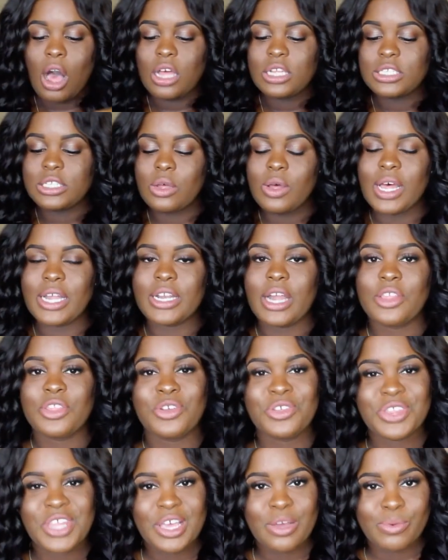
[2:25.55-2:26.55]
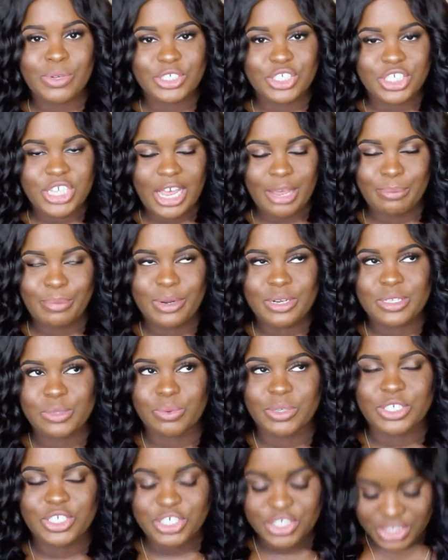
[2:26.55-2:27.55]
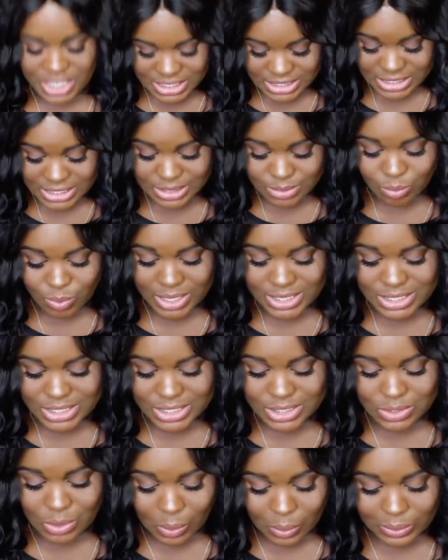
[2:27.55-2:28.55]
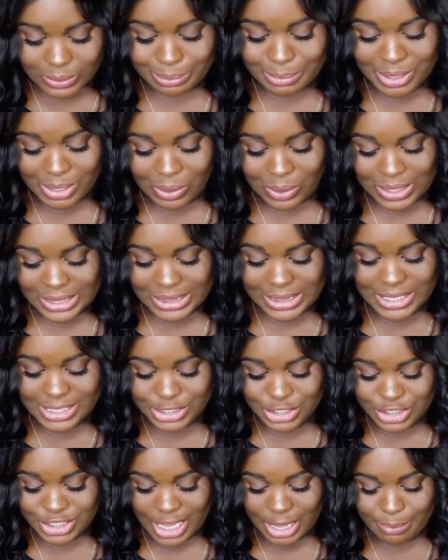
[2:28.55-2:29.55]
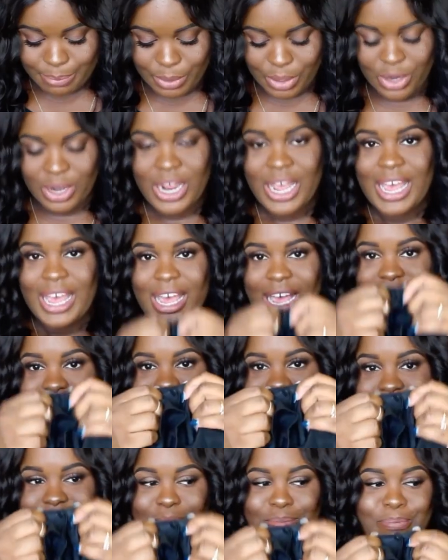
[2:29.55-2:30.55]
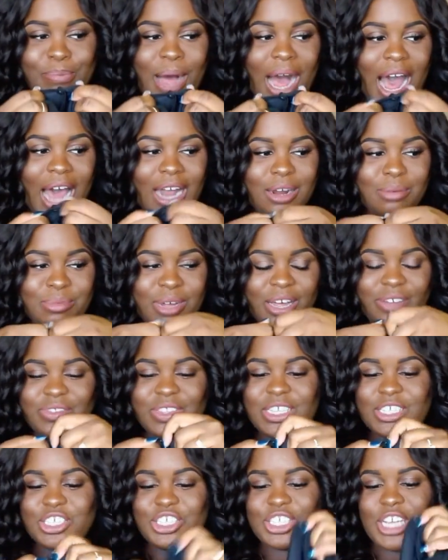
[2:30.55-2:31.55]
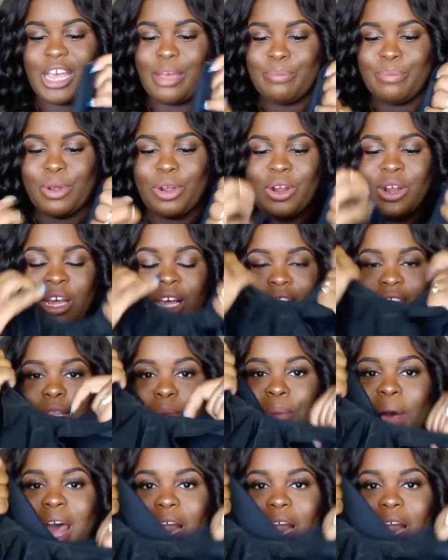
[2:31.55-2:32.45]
Also, another thing with shapers, which this is what sold me on this shaper, is the bottom of this shaper. The